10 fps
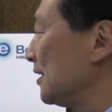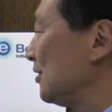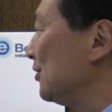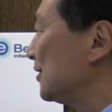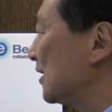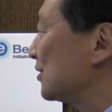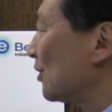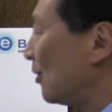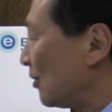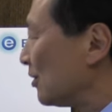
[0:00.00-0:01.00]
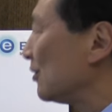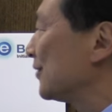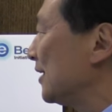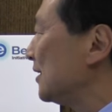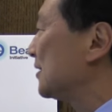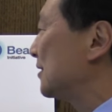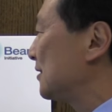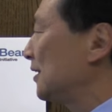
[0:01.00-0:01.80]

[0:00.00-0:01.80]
uses all of these